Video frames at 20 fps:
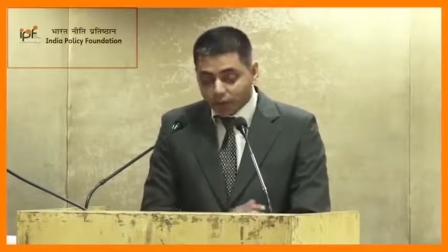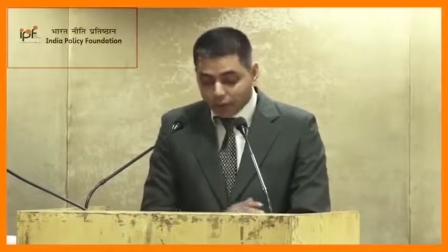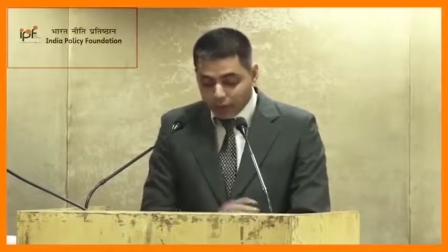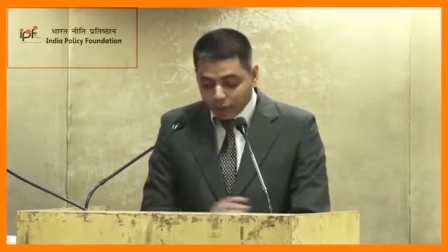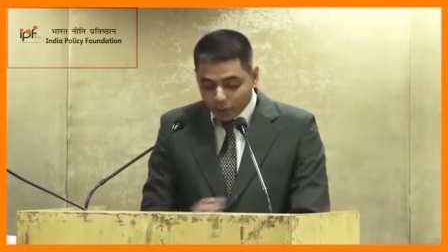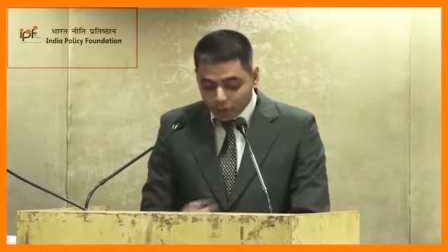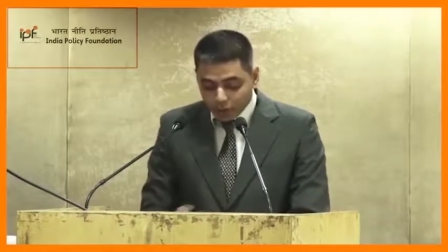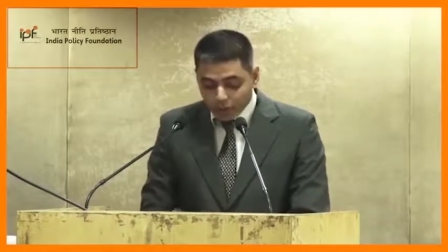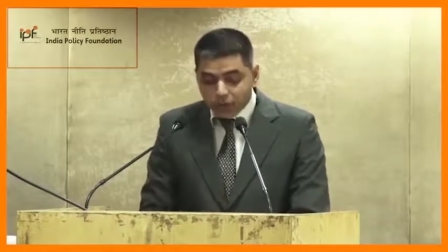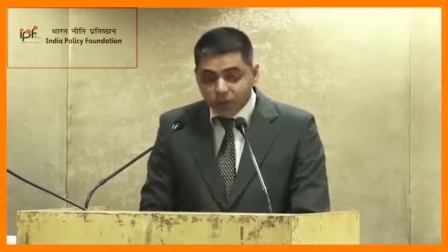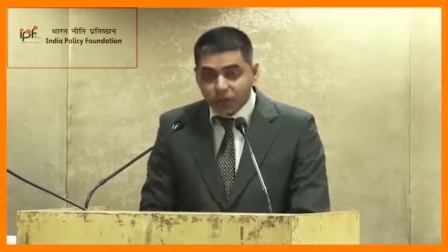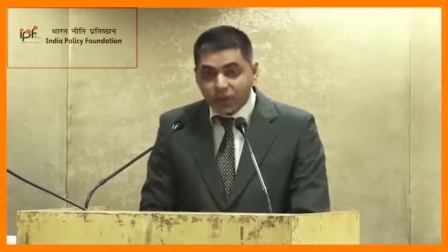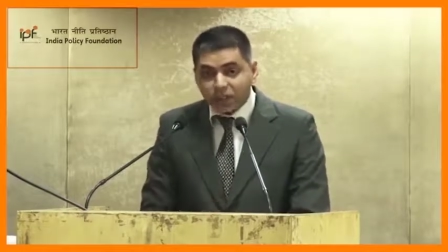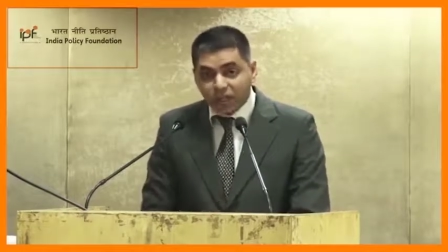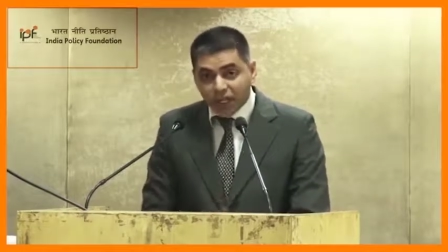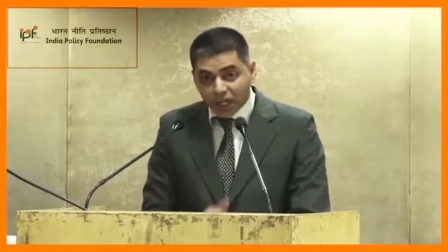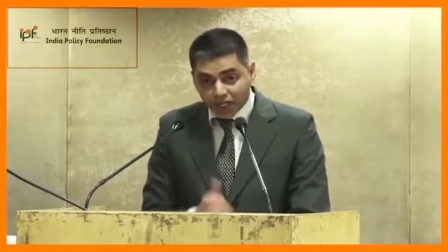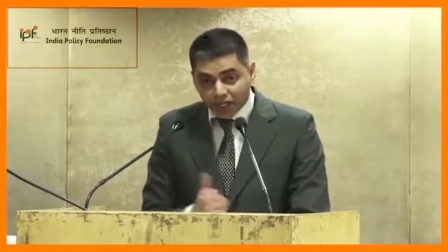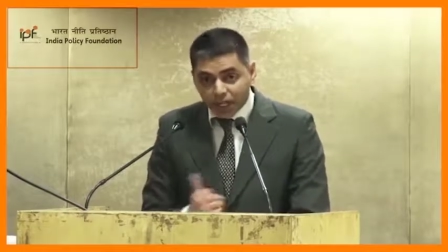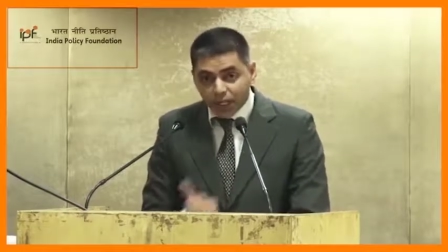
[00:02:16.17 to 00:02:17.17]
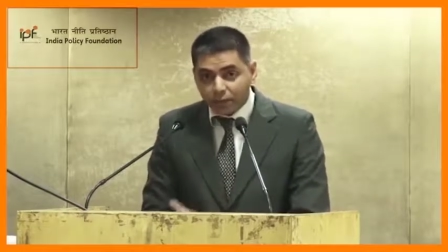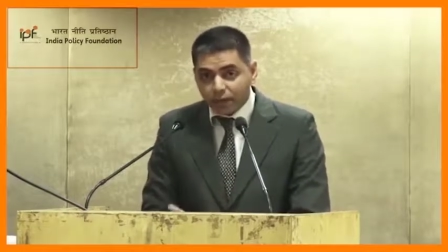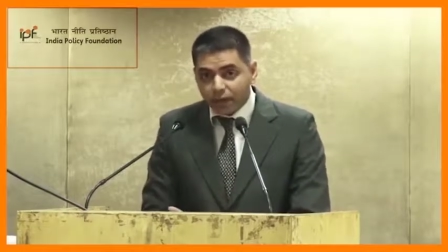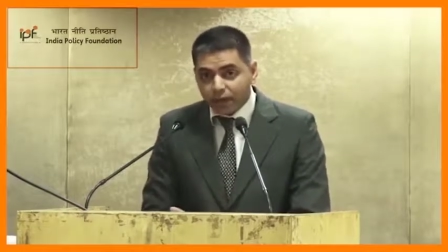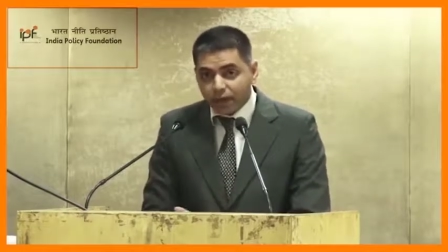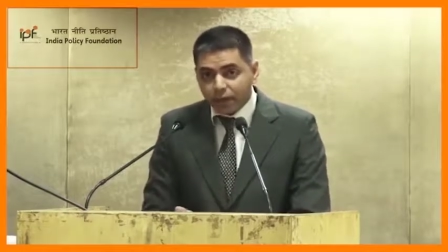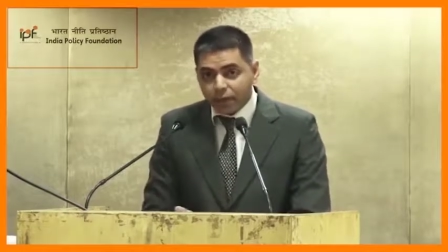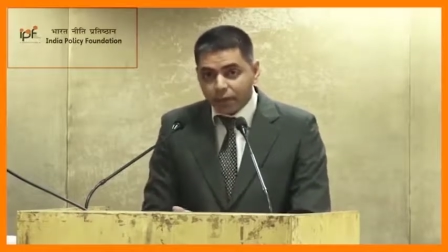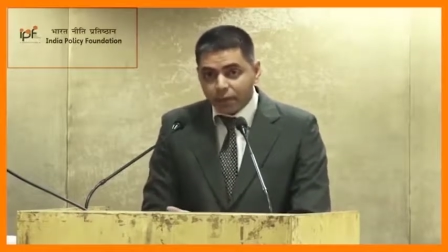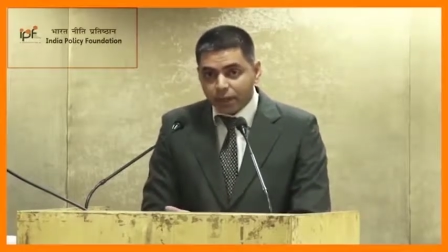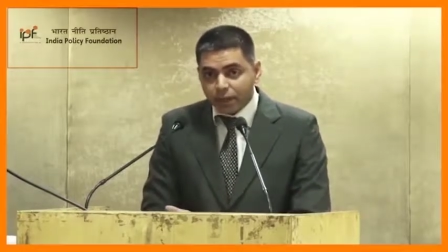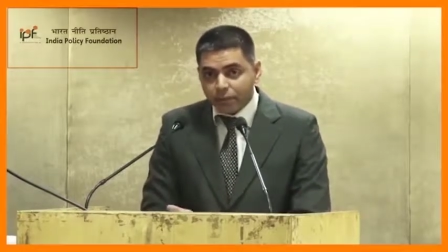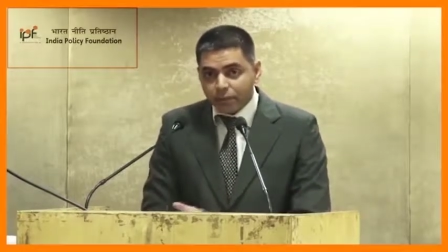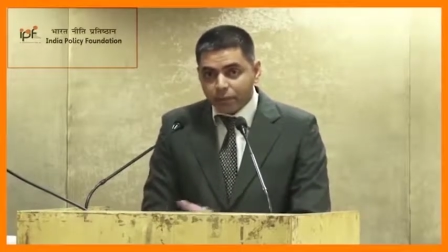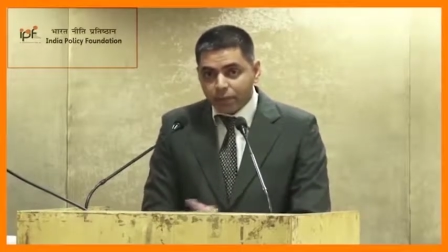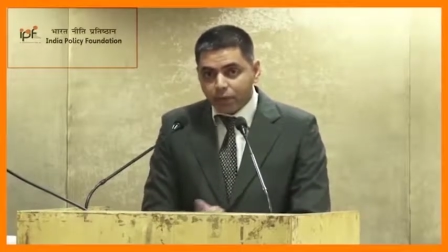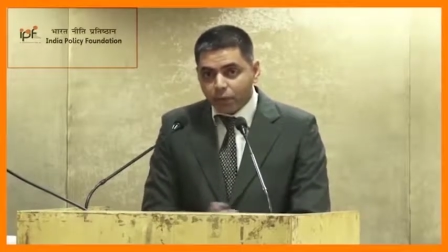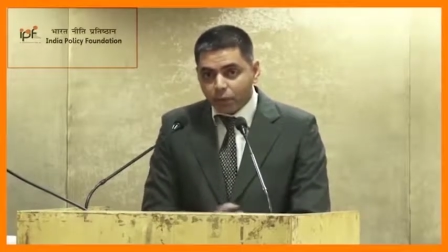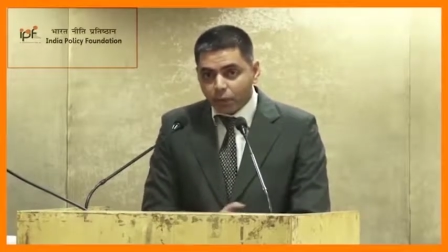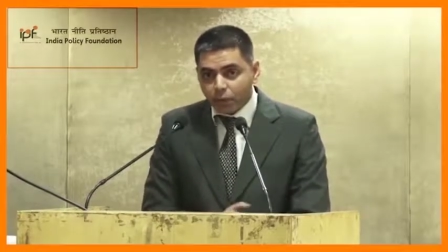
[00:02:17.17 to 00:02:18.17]
there were also 30 million
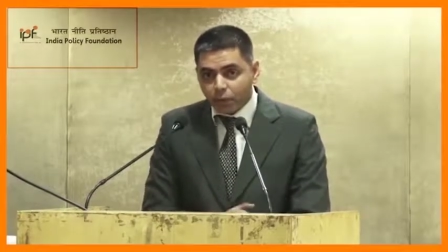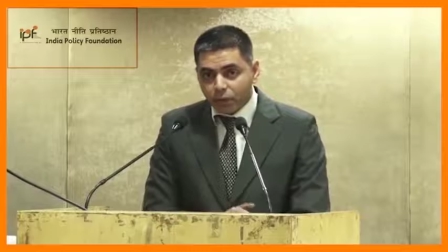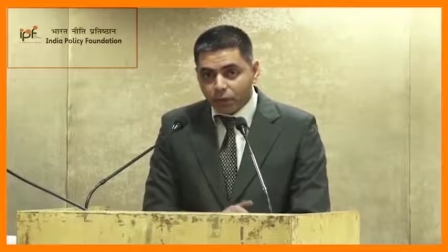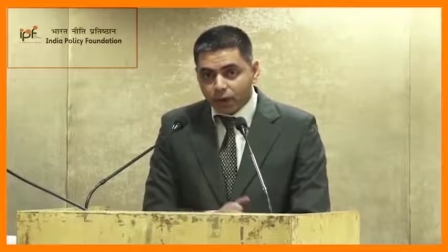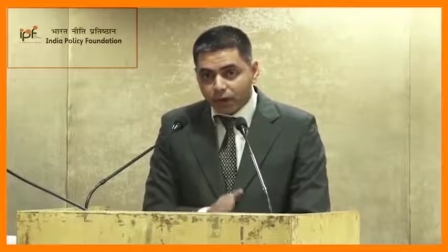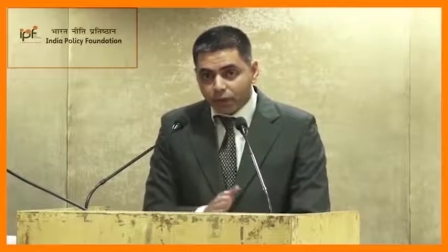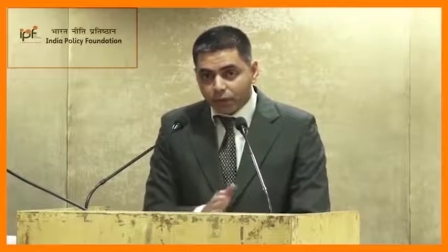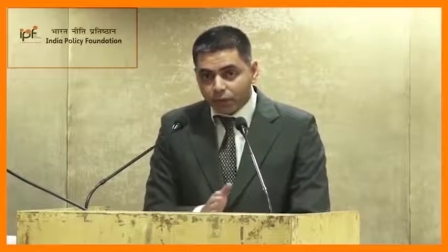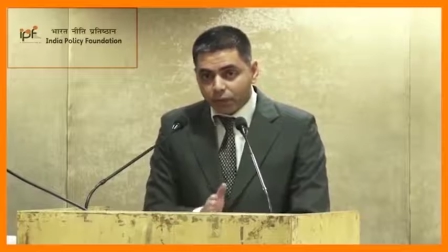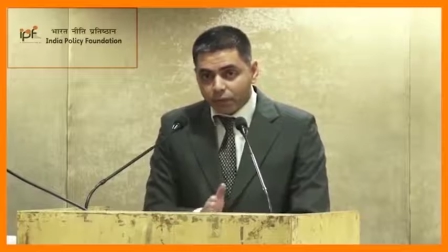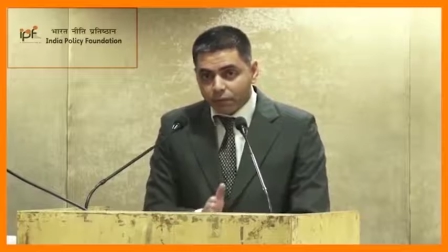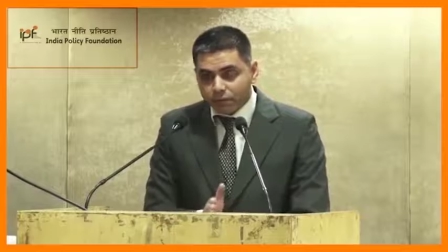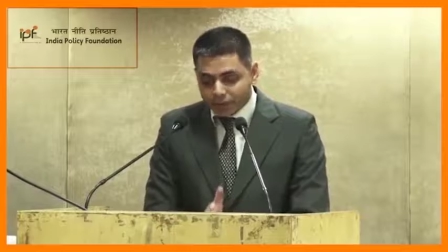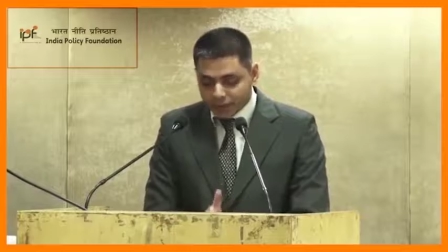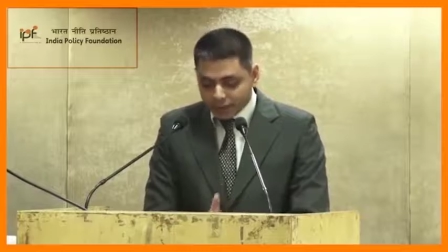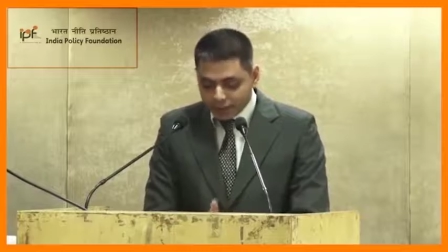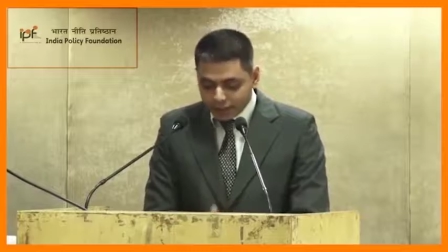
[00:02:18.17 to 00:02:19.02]
people who went from